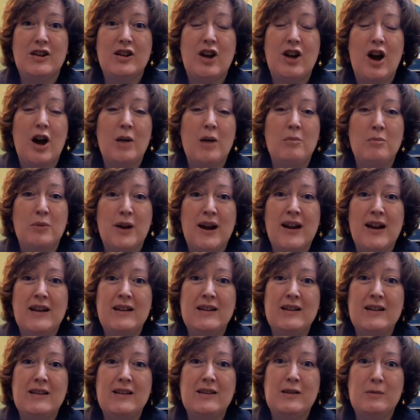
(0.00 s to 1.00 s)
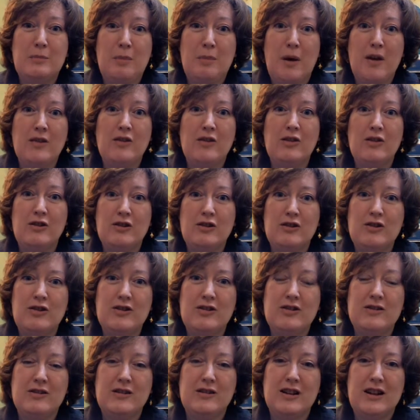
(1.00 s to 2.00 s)
non-branded
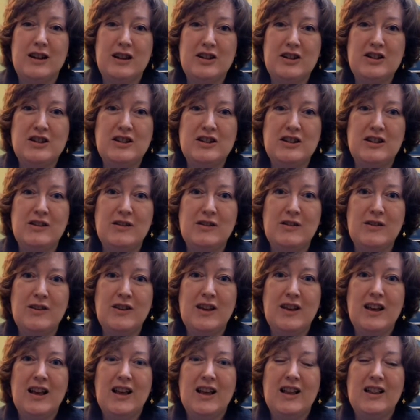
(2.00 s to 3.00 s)
sponsored initiatives,